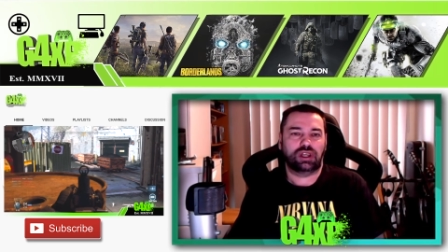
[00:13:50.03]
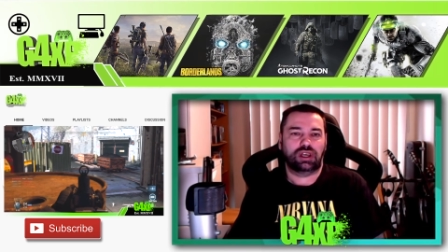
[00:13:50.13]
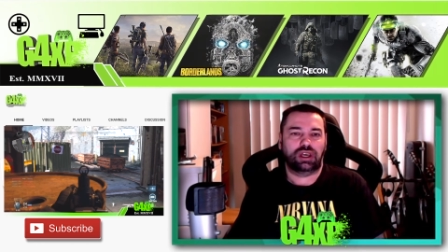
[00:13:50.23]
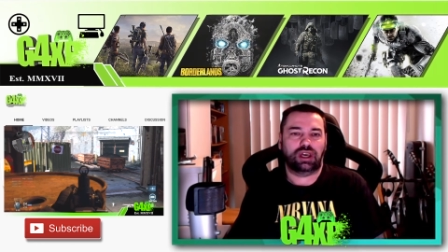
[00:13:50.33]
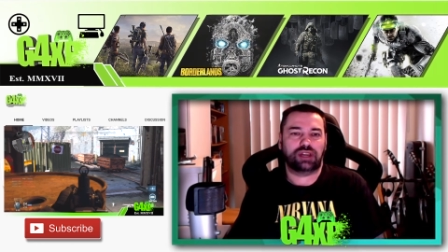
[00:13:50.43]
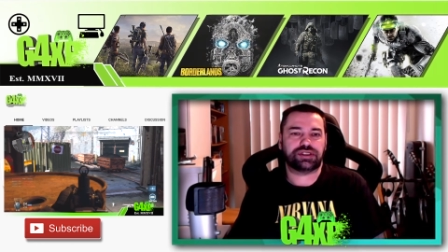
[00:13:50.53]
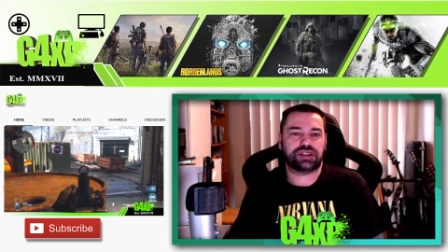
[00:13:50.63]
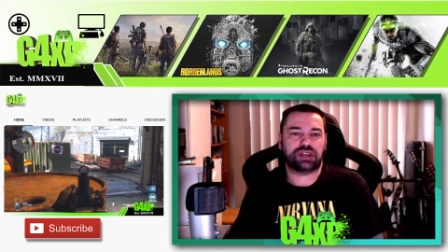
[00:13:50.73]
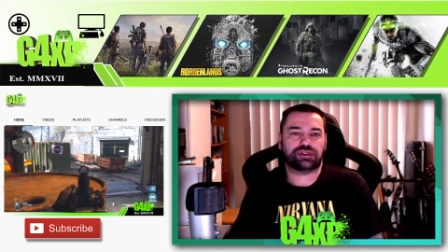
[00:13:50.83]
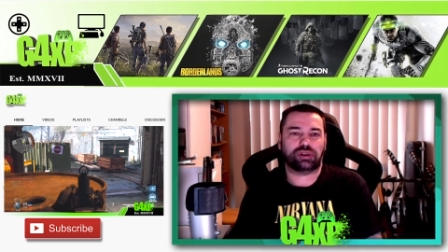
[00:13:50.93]
and
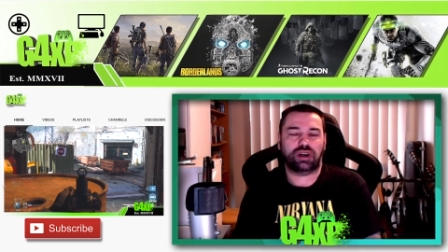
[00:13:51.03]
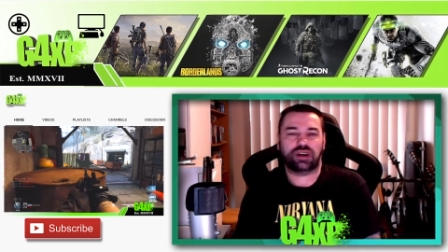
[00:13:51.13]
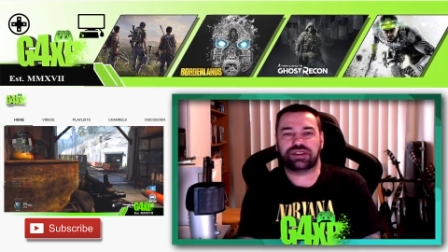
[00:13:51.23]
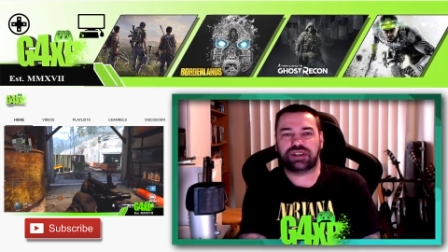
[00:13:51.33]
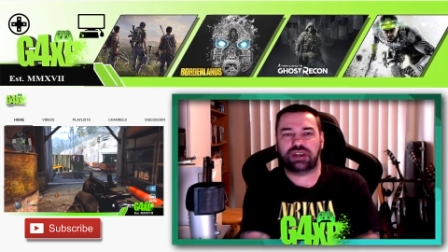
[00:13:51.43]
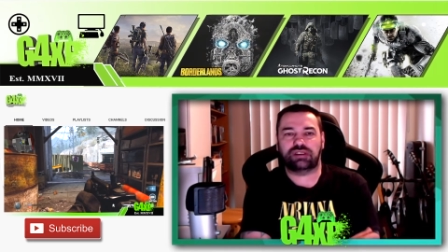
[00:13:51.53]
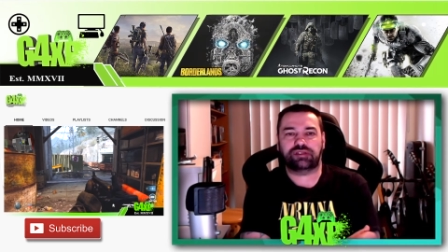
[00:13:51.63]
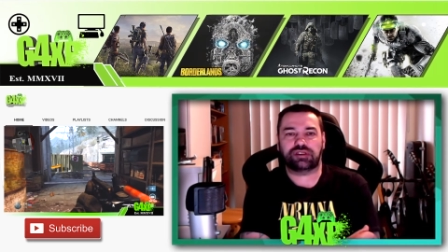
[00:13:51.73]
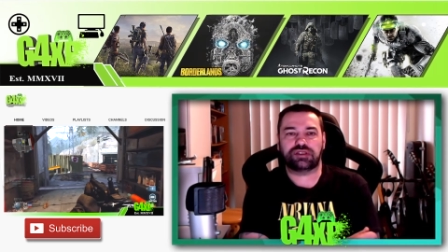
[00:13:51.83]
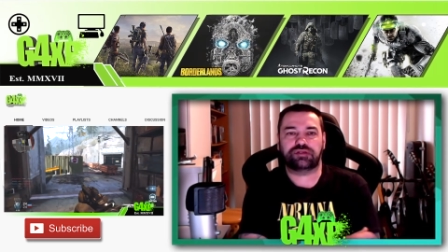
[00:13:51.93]
centralized
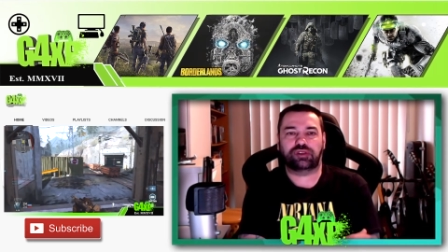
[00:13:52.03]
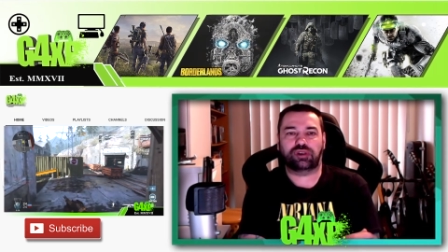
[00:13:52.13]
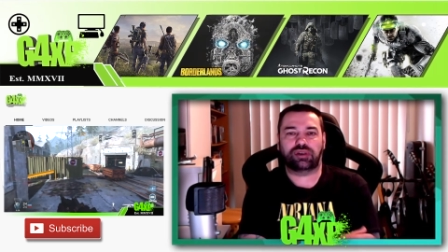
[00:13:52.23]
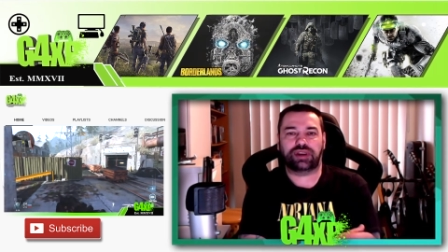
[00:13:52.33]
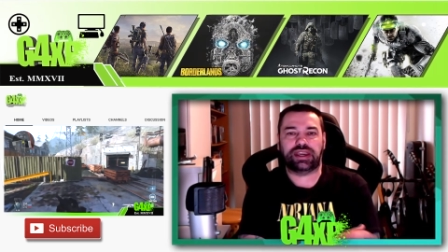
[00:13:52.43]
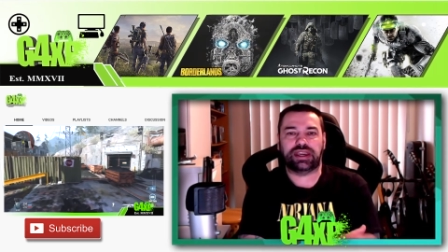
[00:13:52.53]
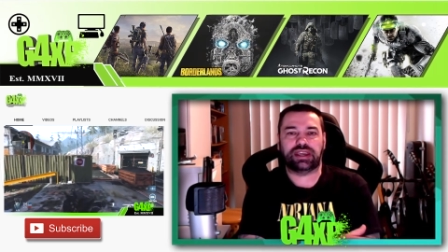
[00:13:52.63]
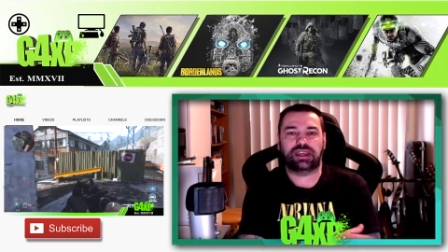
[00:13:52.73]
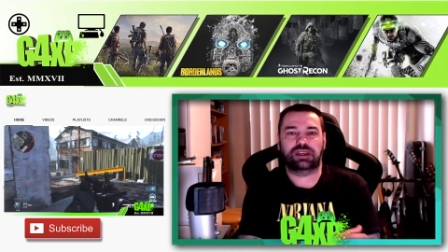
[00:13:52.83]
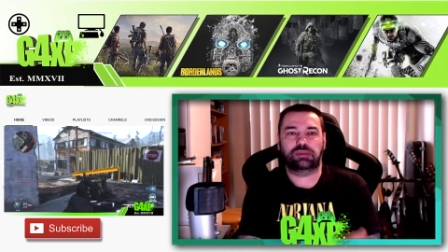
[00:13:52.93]
servers for a
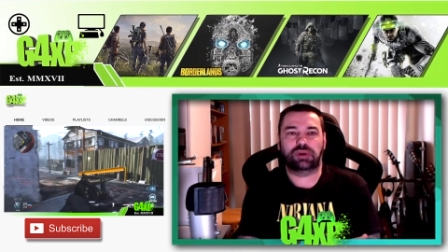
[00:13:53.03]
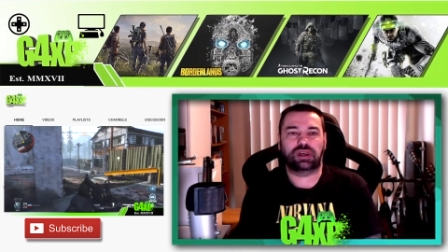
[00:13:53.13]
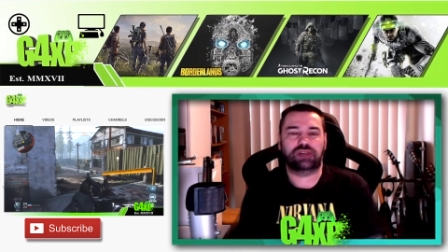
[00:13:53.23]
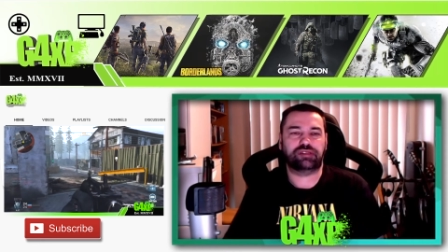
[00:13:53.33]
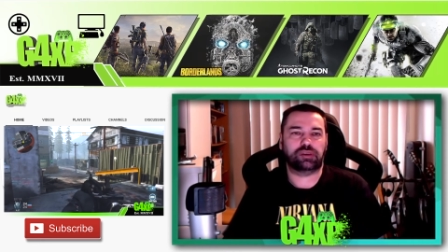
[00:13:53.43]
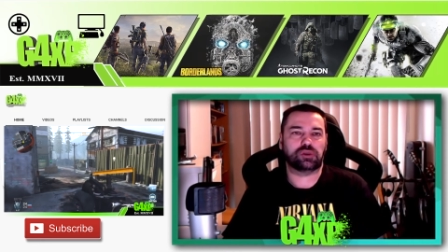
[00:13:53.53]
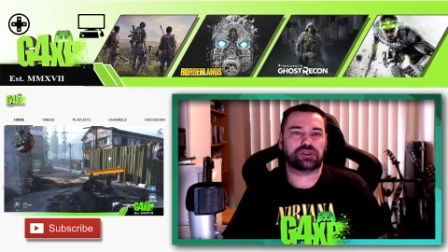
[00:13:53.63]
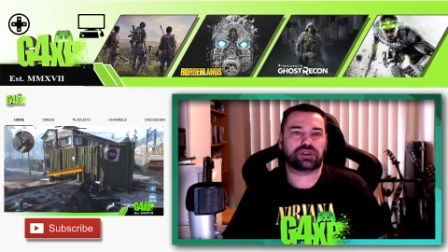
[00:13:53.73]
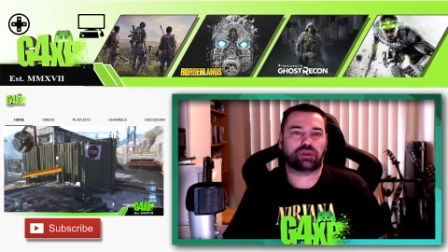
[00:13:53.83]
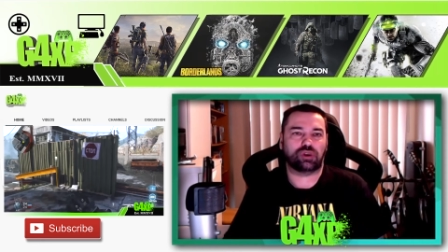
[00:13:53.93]
game if it
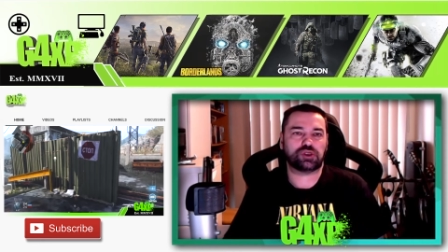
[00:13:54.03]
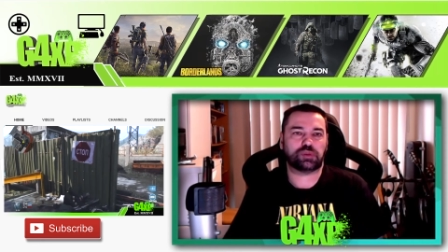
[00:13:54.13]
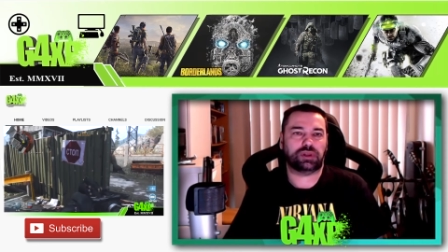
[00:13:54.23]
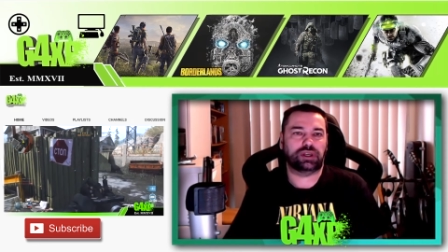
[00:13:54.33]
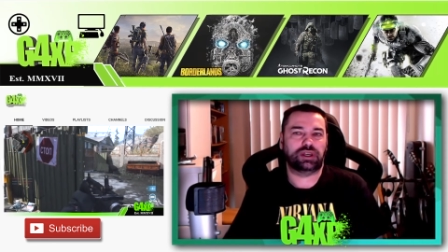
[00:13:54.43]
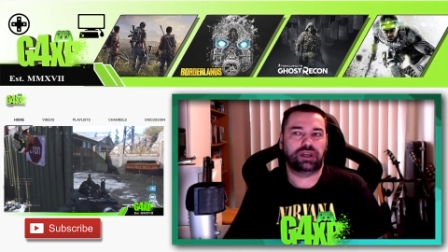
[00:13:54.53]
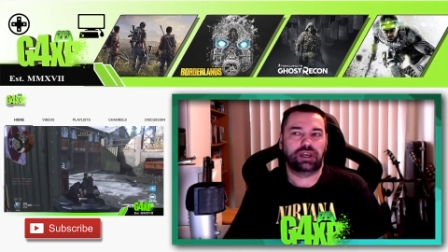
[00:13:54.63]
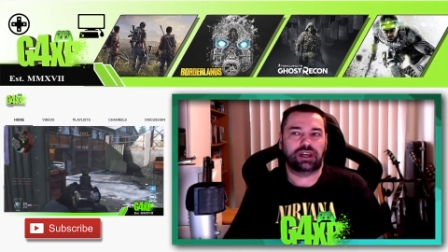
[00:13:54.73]
was crossplay,